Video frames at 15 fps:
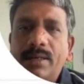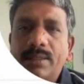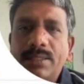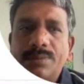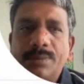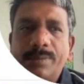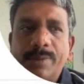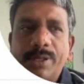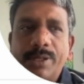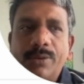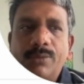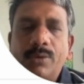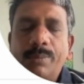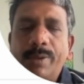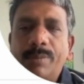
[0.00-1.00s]
At this moment,
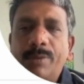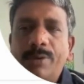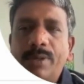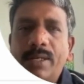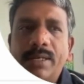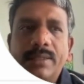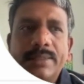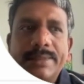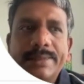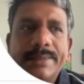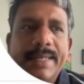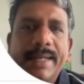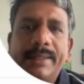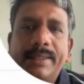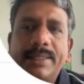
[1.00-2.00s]
you won't be able to get the
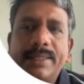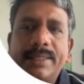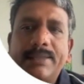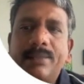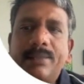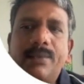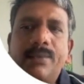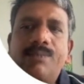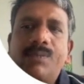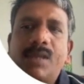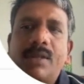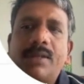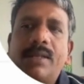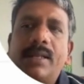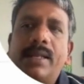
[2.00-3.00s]
exact TCO,
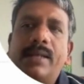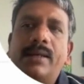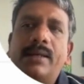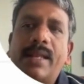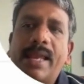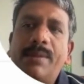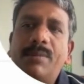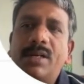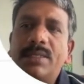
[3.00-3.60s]
and the like a time